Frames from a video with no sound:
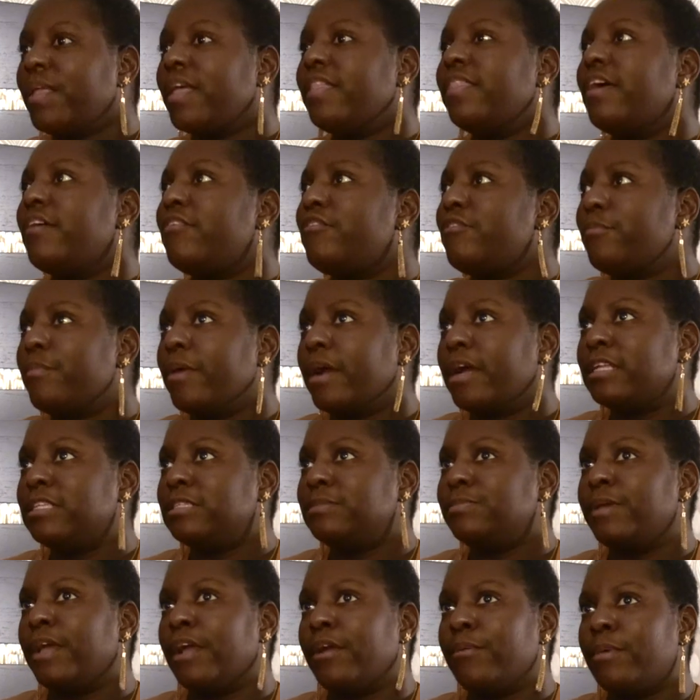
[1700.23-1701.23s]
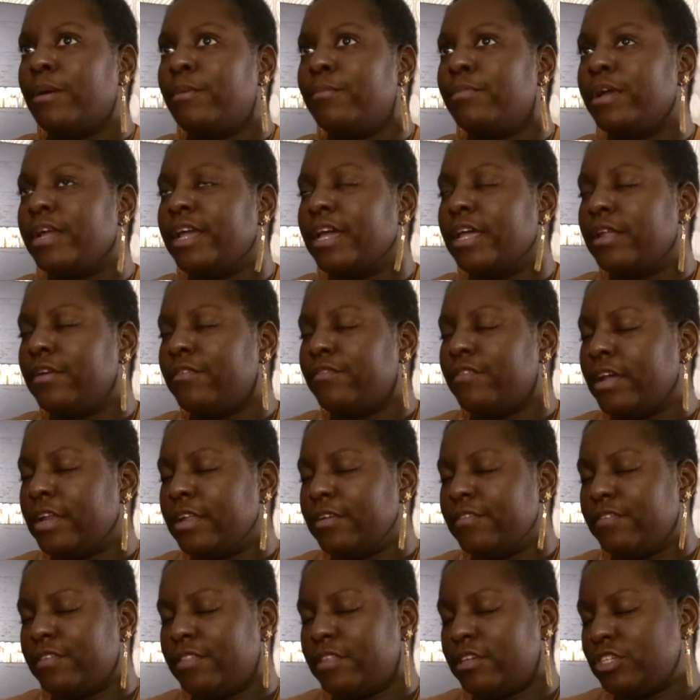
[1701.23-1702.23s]
And that reminds me, I remember getting
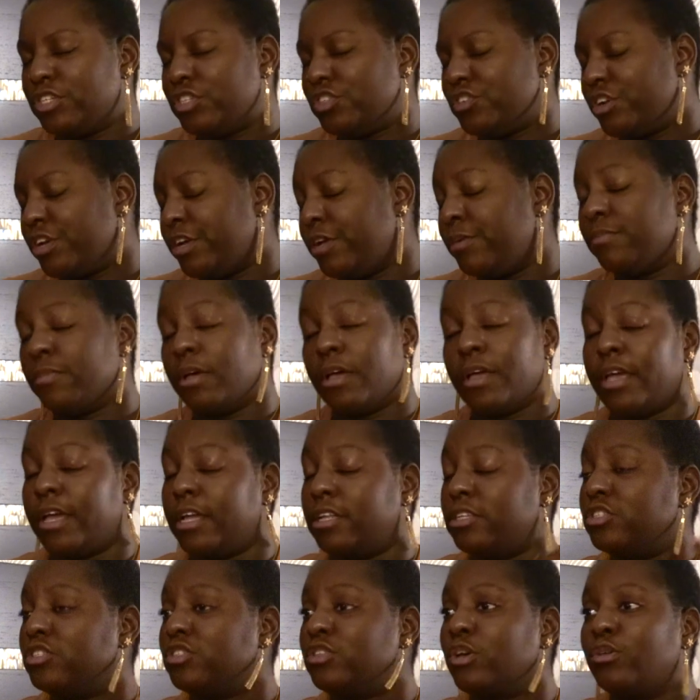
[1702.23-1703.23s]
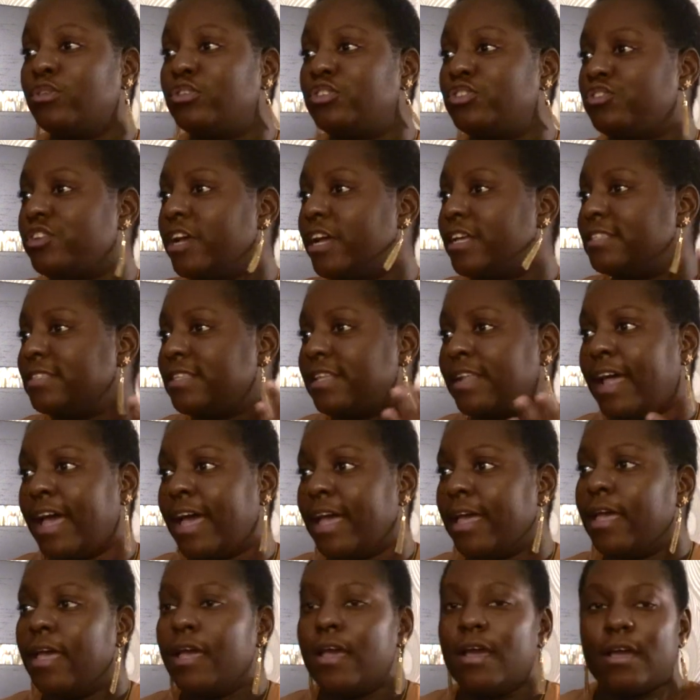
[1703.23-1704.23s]
ready for this trip. Again, so stressed that
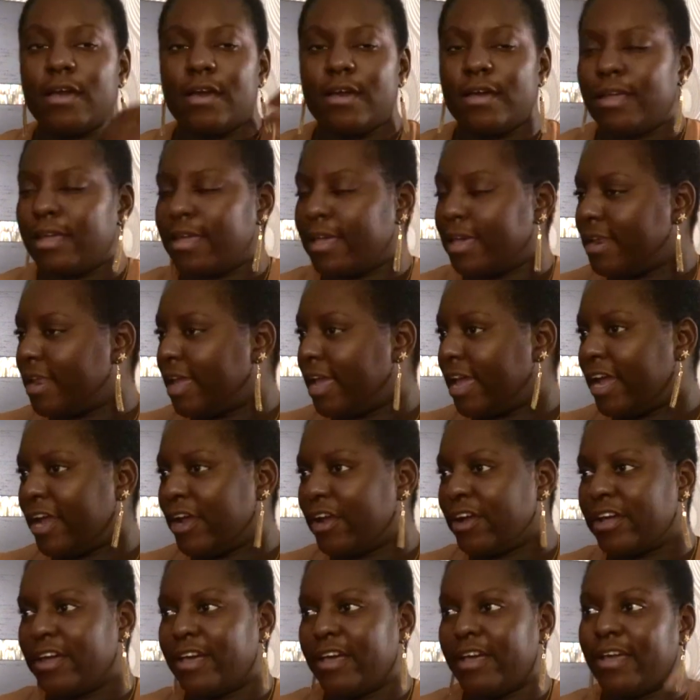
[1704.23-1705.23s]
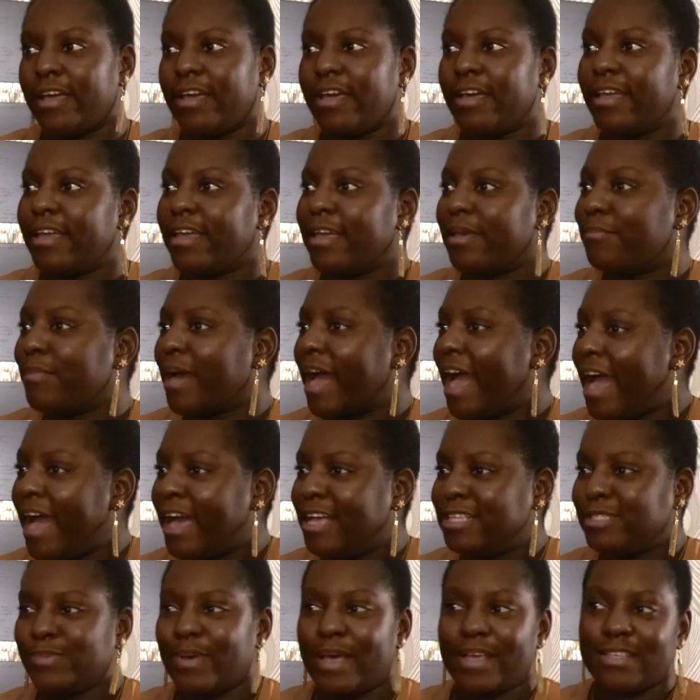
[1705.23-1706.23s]
I couldn't get a haircut, couldn't get my
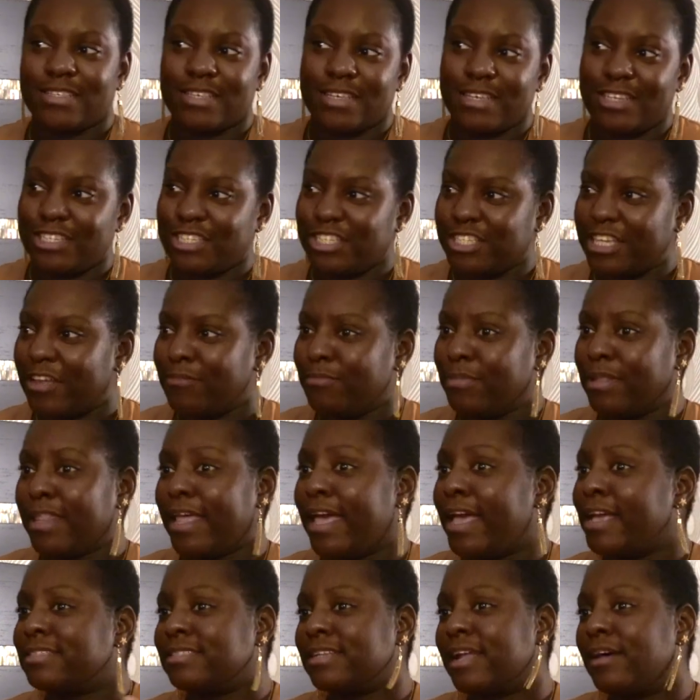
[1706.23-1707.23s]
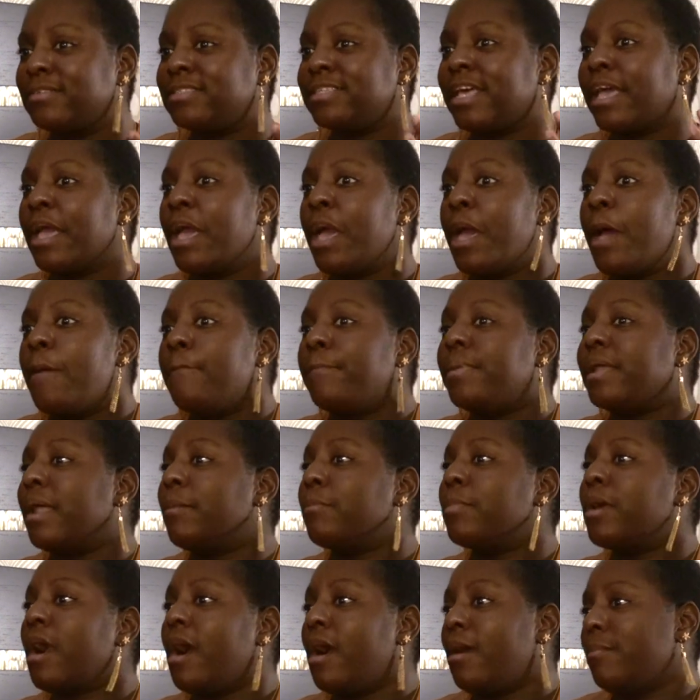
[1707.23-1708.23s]
eyes waxed, couldn't shave my legs. And I was like, but
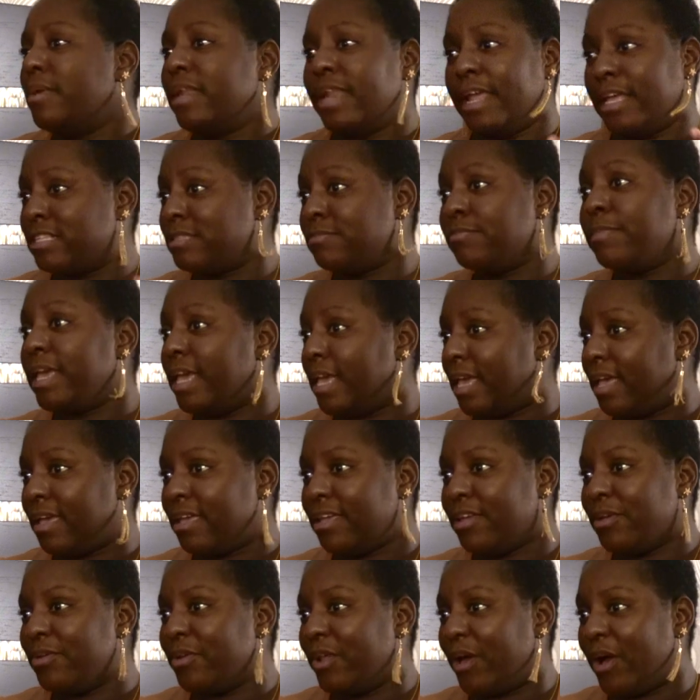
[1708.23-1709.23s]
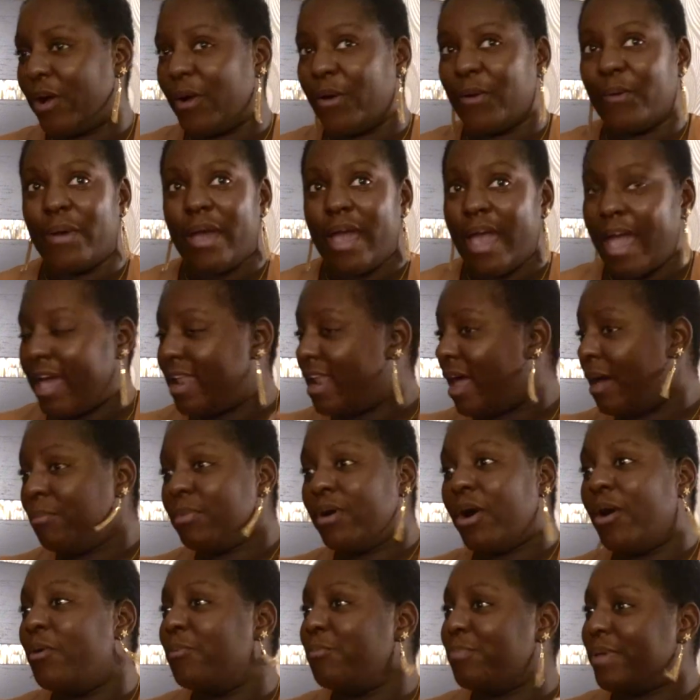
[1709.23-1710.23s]
I'm coming as me, And I'm
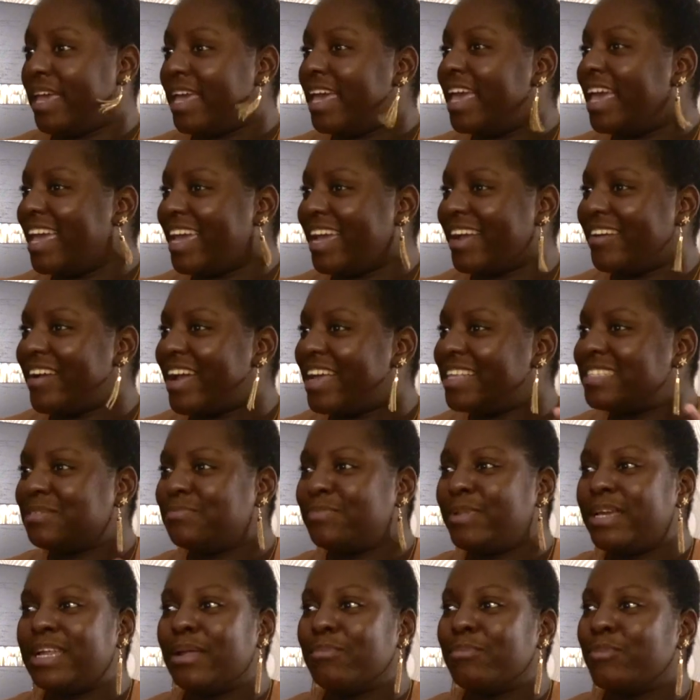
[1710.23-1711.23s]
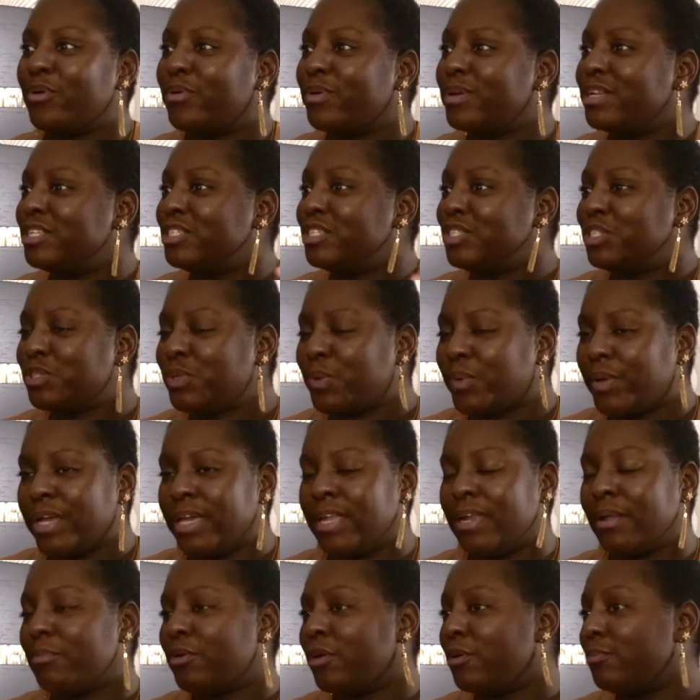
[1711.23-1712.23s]
going to be here as me, and I'm going to enjoy
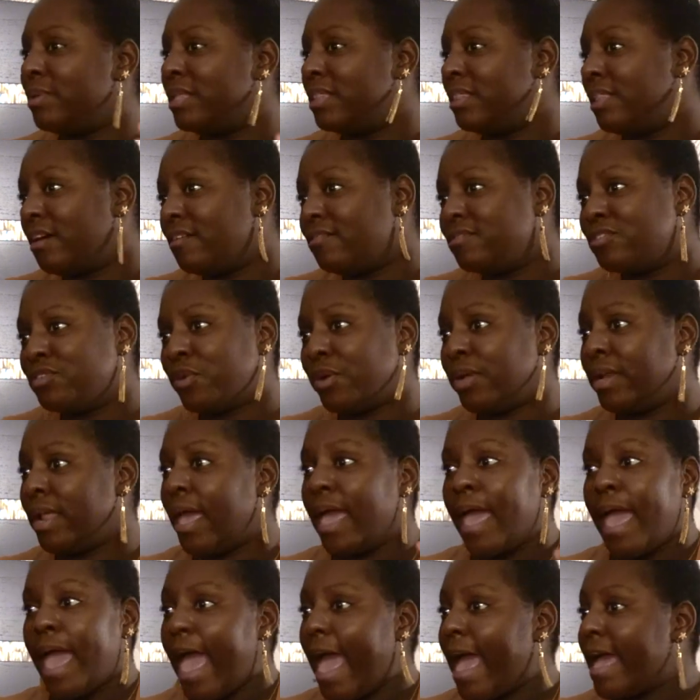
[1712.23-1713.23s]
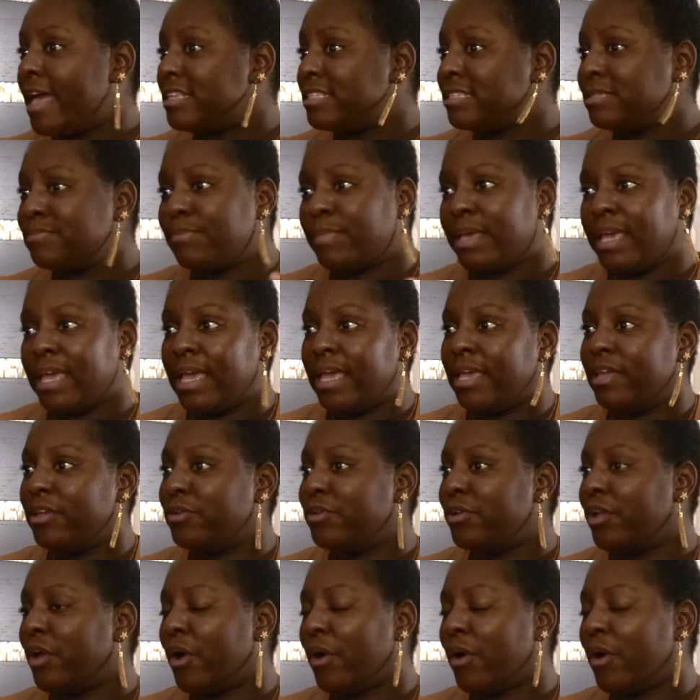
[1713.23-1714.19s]
it, and I'm going to be loved on as me,